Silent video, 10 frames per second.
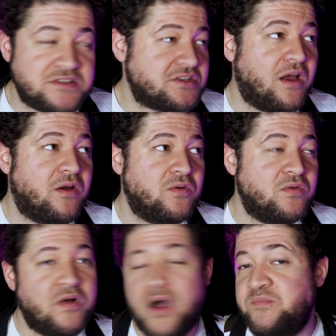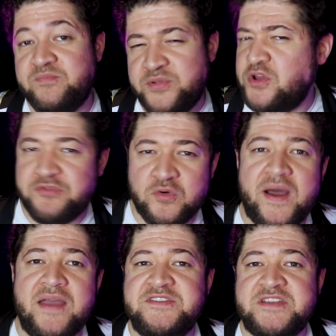So a beautiful
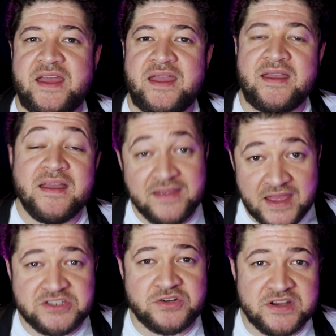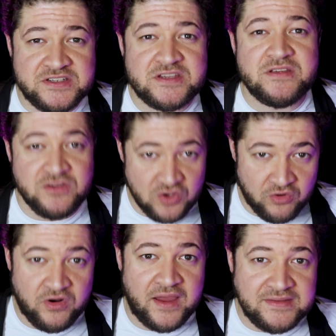way of saying, yes, Chris,
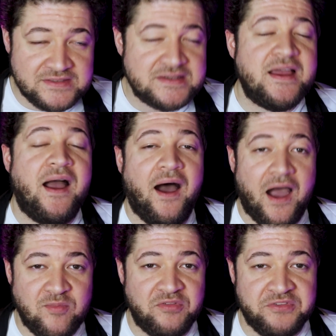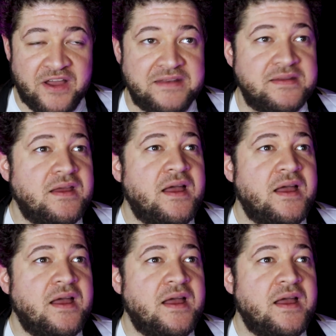you're right. I'm a fan.